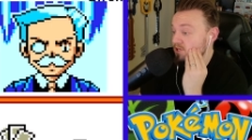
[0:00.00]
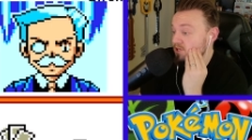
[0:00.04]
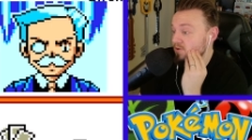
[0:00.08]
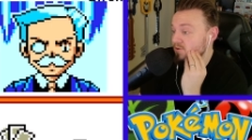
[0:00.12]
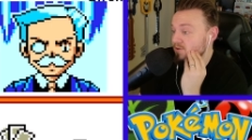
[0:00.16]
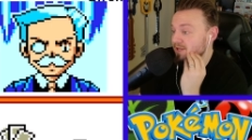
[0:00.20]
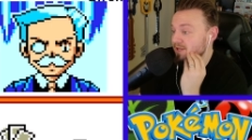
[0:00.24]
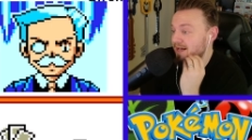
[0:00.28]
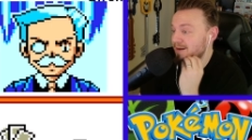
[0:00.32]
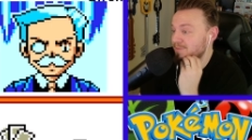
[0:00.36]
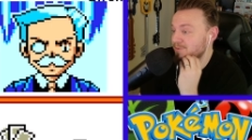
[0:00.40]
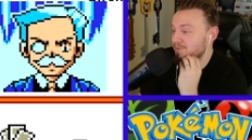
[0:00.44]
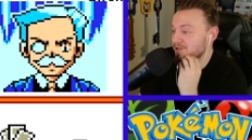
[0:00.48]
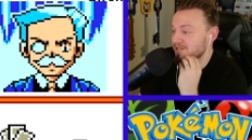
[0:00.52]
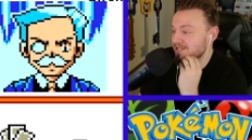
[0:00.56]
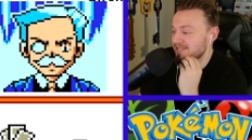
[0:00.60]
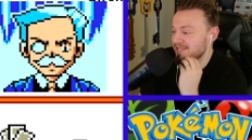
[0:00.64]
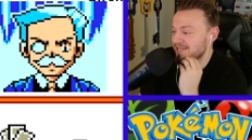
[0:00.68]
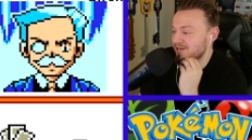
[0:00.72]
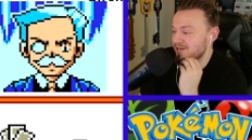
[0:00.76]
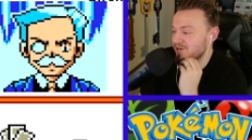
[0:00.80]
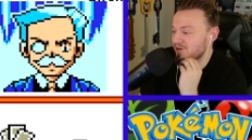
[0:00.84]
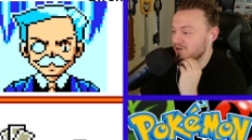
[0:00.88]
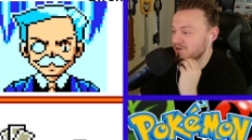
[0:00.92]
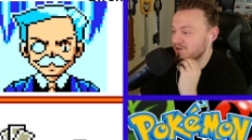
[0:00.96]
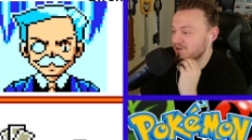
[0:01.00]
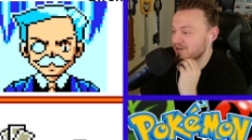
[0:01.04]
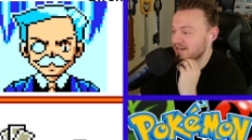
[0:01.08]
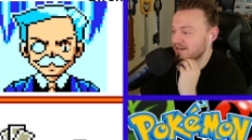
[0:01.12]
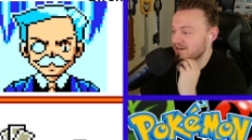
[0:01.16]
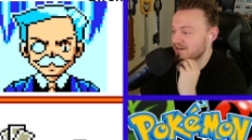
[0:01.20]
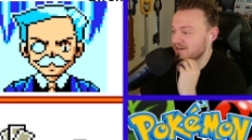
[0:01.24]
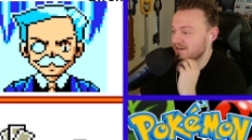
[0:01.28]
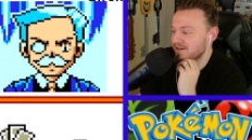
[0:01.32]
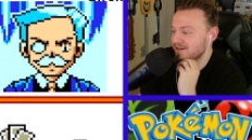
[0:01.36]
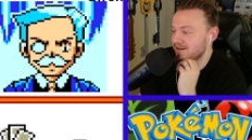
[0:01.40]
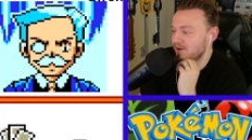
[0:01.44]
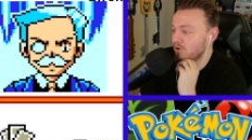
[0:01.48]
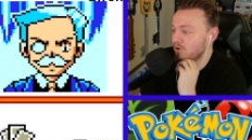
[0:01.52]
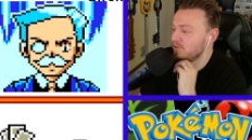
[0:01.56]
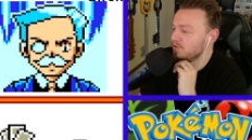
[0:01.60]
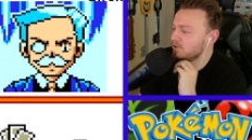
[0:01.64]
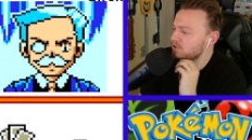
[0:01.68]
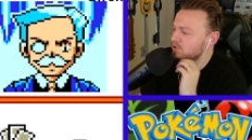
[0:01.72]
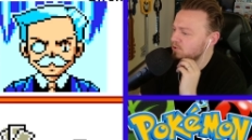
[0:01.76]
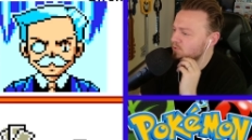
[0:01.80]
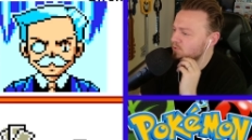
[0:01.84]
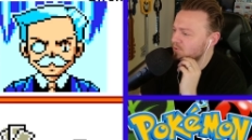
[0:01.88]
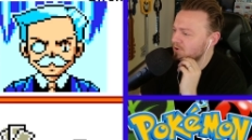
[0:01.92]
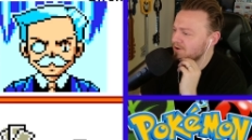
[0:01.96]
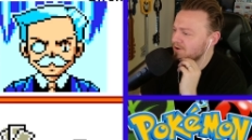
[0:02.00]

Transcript: Lapras is going to hurt here. Although, you weren't